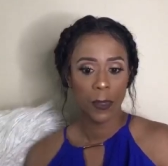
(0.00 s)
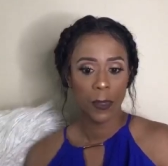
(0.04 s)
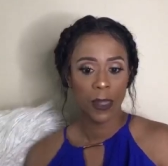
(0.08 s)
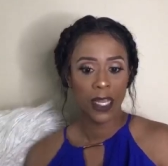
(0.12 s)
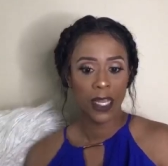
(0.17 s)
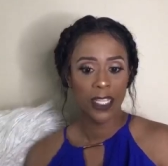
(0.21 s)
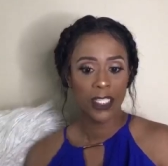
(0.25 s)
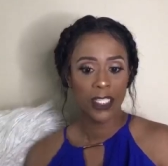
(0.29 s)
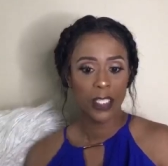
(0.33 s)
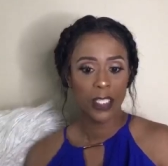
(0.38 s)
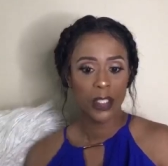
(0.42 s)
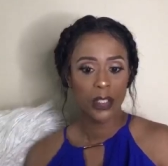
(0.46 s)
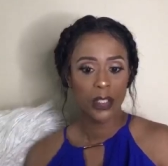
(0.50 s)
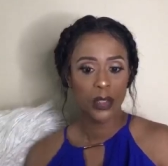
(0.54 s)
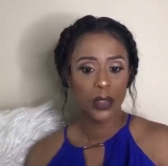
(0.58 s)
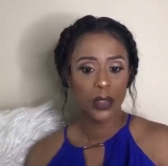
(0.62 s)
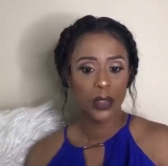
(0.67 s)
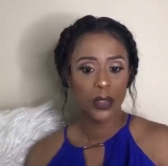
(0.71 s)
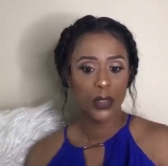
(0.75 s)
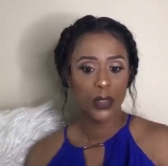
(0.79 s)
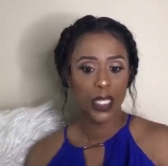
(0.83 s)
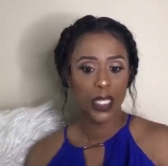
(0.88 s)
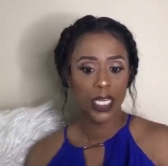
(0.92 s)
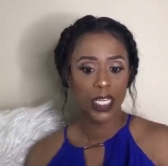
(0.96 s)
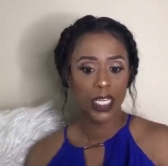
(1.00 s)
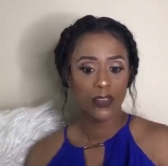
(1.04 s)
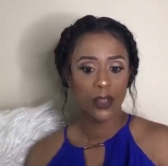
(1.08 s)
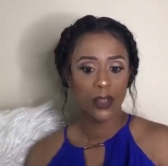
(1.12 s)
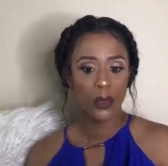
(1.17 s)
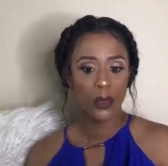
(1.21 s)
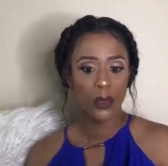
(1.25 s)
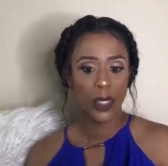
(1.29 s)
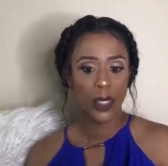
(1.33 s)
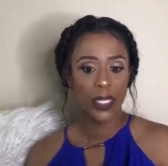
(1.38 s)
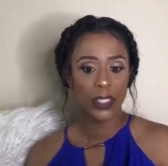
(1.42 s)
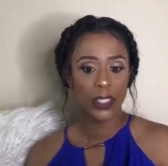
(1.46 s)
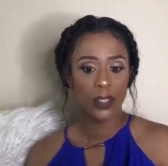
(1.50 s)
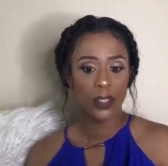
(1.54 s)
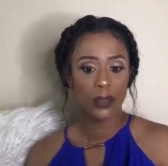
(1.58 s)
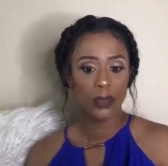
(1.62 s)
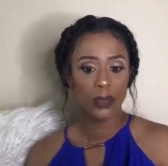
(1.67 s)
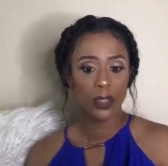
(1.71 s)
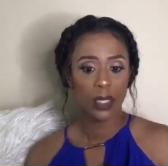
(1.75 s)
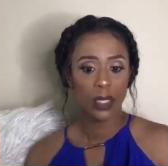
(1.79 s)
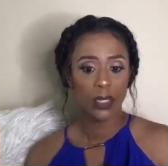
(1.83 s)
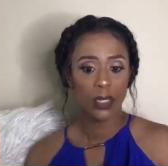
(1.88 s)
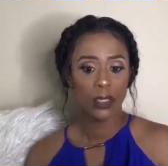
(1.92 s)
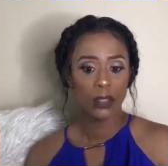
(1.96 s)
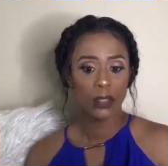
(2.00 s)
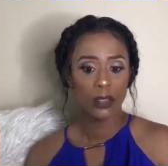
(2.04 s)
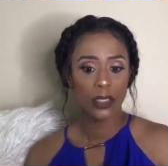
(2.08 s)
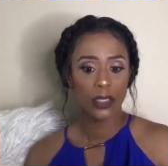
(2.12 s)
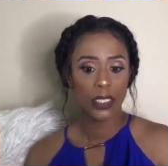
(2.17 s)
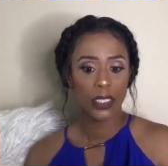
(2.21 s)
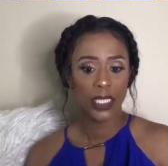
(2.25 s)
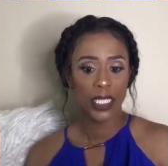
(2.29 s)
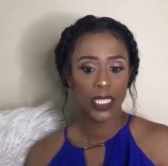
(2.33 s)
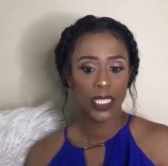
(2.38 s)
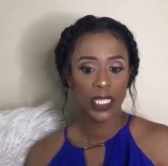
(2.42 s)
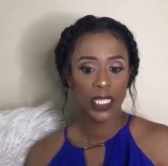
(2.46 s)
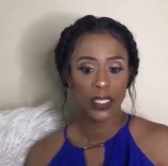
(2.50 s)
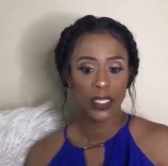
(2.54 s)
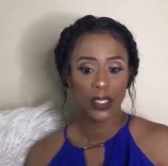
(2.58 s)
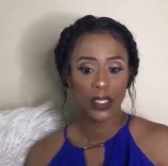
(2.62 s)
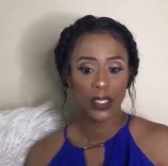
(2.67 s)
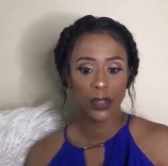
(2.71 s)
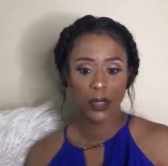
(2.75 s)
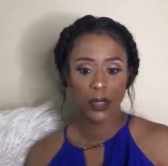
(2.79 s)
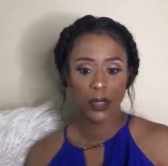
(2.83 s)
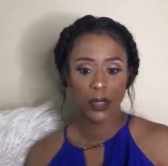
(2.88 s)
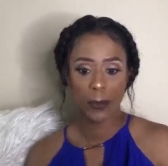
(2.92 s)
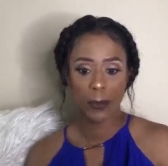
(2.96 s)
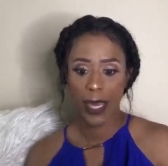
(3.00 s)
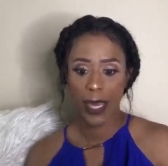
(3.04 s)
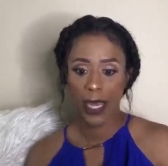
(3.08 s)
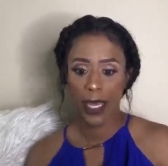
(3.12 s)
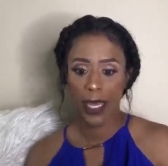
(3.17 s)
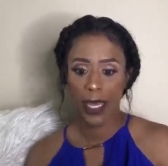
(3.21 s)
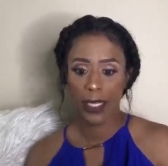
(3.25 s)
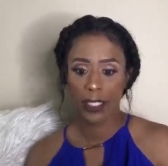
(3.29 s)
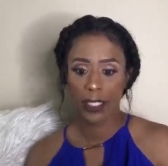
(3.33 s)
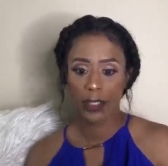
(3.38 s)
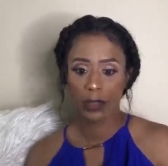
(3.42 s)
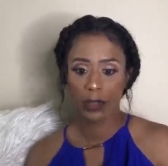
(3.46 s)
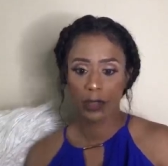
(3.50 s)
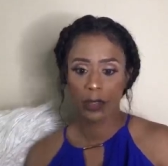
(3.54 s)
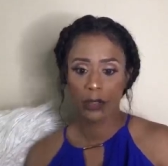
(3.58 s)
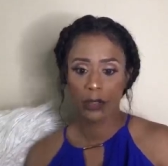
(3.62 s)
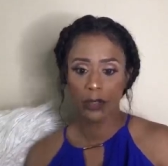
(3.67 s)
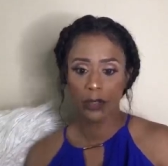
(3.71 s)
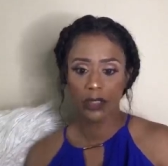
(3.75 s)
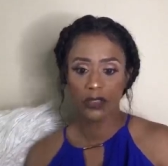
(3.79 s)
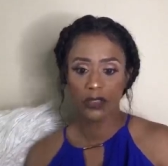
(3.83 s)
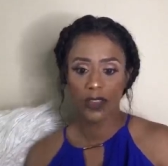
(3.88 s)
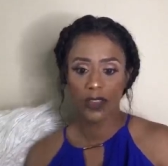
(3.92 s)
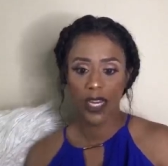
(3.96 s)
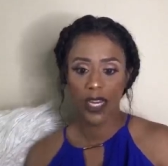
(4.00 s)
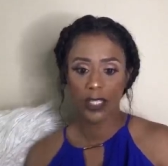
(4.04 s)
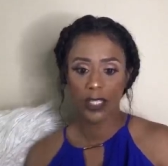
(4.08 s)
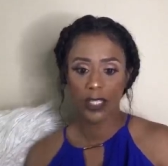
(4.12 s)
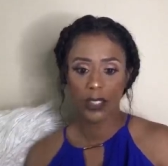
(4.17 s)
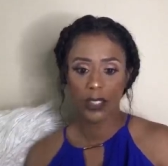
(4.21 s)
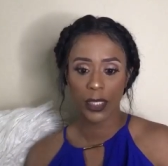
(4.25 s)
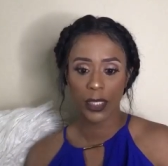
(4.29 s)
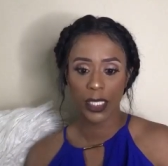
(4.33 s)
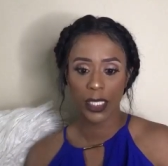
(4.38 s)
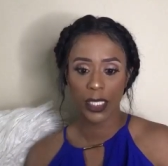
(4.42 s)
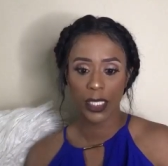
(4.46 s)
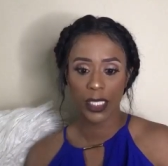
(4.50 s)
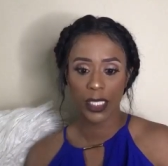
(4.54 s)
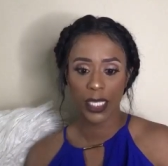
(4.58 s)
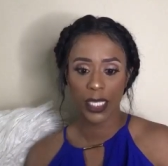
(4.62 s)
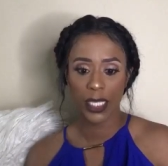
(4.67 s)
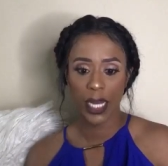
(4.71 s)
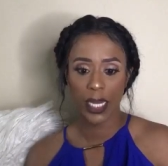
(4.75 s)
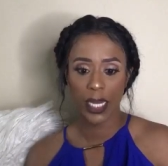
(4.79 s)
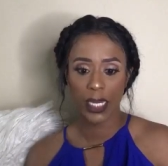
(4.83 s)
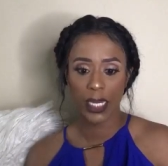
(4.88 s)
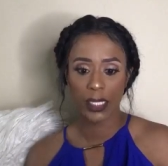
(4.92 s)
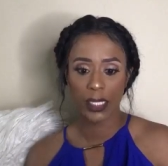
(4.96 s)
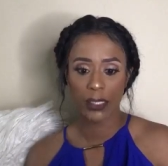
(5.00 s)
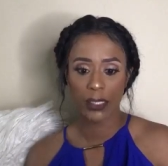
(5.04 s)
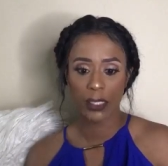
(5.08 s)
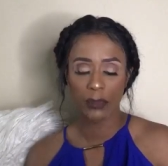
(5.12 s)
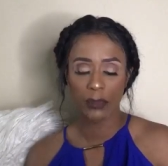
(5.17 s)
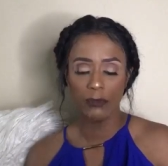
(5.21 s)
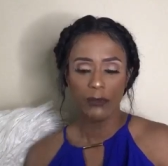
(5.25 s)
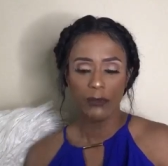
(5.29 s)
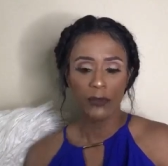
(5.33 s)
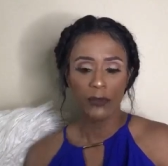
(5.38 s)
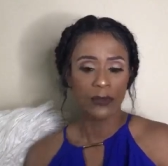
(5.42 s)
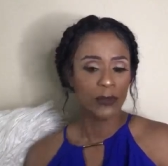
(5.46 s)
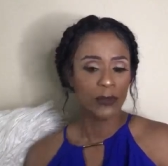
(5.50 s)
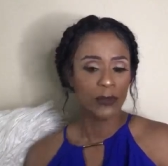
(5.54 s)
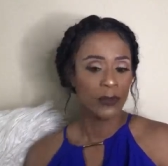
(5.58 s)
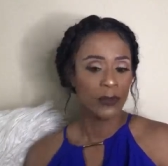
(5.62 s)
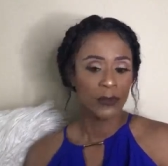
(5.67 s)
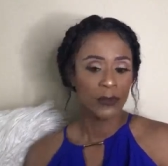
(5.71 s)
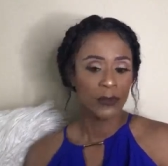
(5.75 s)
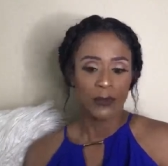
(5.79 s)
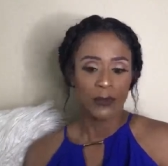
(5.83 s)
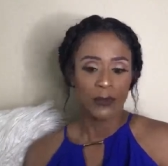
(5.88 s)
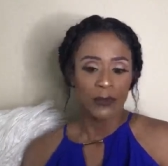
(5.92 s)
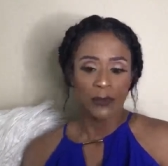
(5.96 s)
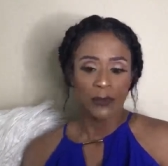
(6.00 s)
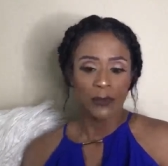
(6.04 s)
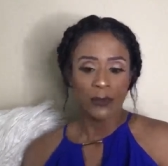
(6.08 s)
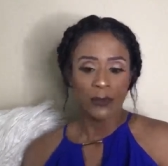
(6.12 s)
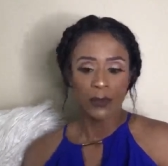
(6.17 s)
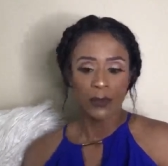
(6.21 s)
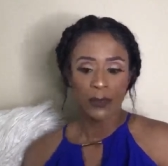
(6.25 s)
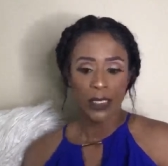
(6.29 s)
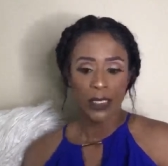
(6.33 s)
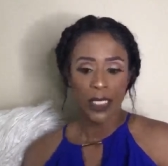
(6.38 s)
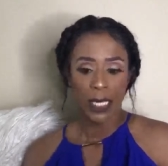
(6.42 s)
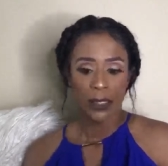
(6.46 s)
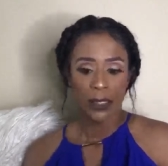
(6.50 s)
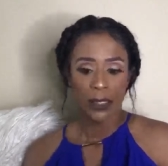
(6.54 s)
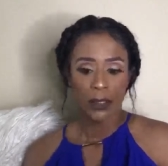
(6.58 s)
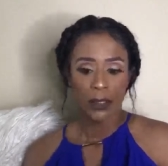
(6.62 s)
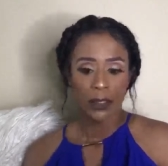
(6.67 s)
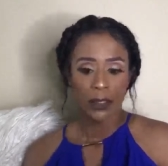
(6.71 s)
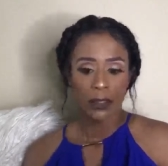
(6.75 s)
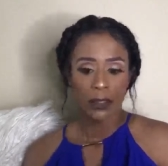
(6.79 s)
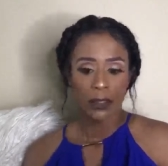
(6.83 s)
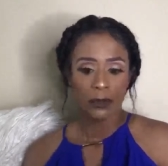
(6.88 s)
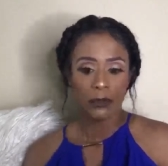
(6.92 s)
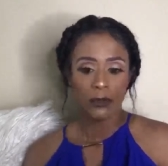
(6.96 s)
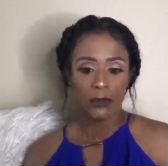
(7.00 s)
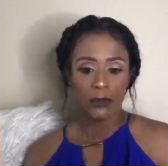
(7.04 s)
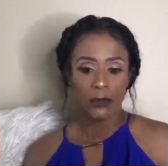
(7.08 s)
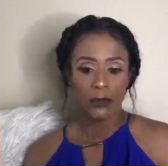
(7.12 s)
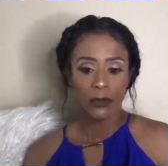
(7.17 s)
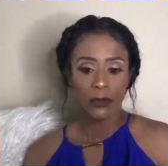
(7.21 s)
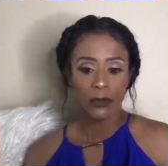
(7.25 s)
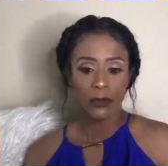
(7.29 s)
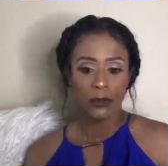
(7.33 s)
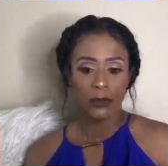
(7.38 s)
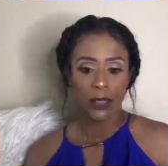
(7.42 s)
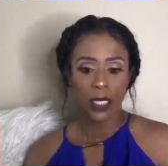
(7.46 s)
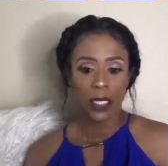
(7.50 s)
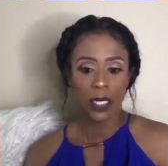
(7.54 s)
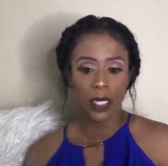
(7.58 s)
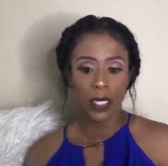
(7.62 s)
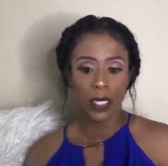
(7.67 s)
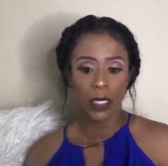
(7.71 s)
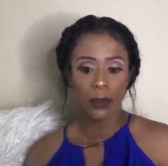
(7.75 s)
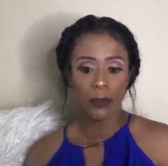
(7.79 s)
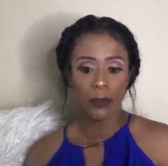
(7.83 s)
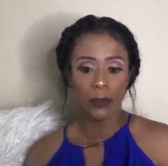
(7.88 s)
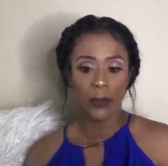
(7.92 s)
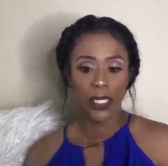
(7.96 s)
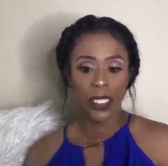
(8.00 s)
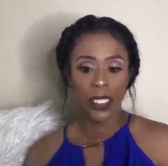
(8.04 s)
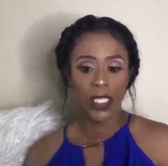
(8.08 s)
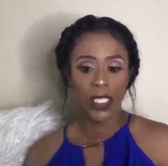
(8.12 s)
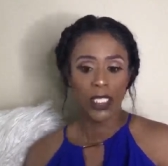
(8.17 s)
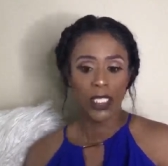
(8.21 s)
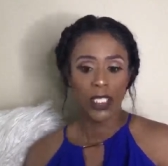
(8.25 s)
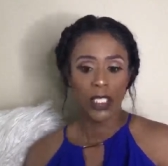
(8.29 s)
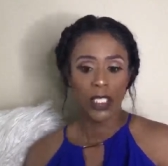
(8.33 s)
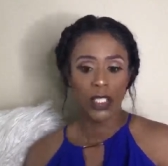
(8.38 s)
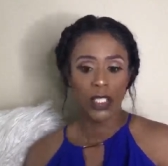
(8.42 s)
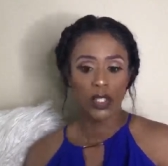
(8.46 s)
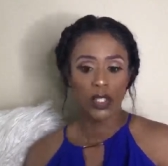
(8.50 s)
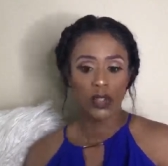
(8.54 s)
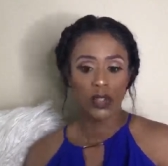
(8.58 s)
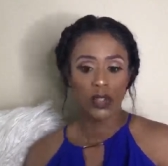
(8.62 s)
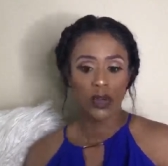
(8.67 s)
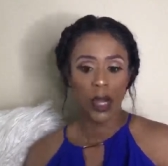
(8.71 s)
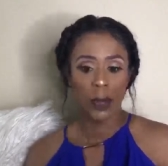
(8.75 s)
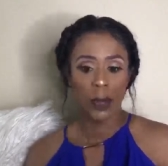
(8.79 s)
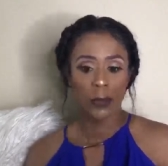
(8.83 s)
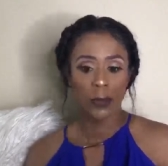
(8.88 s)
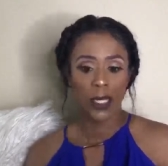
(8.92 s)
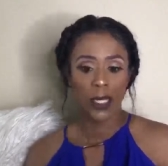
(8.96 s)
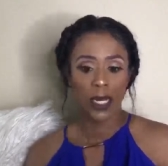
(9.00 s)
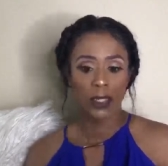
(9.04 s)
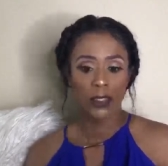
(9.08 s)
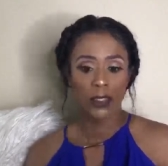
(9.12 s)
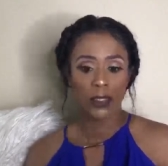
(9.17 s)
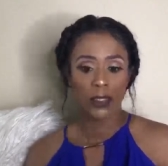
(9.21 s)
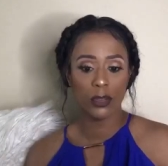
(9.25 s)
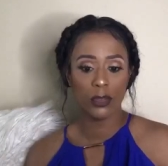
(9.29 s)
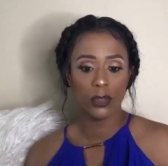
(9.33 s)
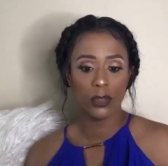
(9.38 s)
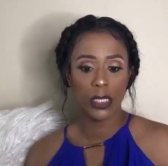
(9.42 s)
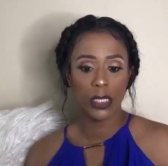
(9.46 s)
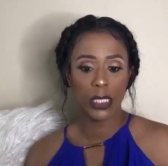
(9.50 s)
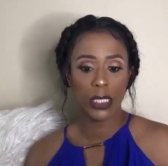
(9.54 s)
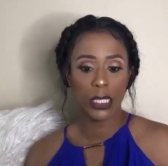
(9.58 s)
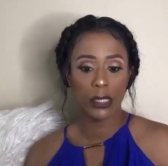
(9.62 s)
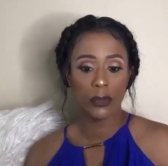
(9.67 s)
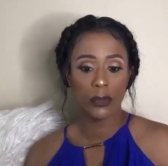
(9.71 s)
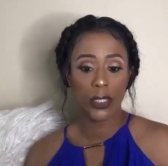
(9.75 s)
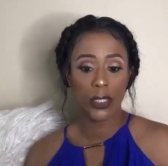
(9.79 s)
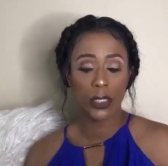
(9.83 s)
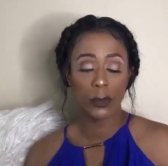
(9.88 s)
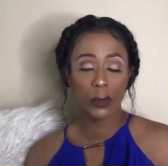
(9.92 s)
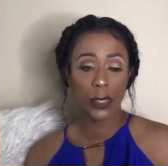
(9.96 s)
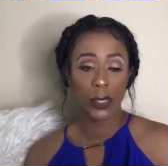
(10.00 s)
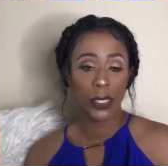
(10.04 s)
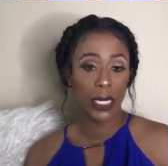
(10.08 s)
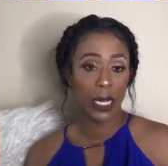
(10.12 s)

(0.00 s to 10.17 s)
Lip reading: Is it true that if you wait too long to get to the bag, you lose value in his eyes? I don't know. Mickey, should you drop law school to get a rich man?